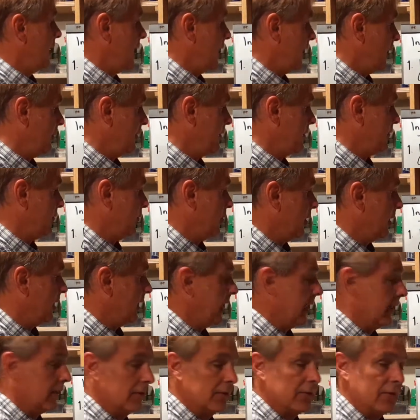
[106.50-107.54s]

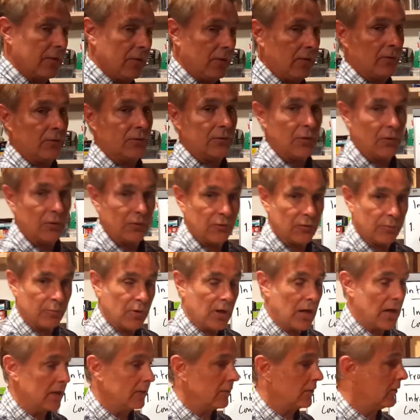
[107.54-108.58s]
beforehand, so there's no
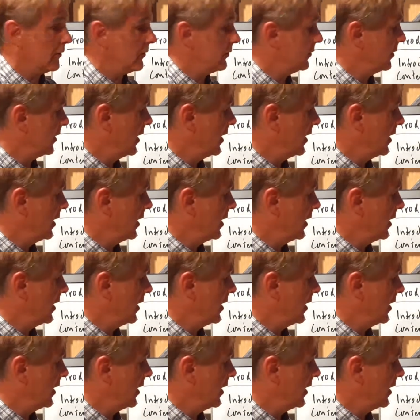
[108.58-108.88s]
surprises.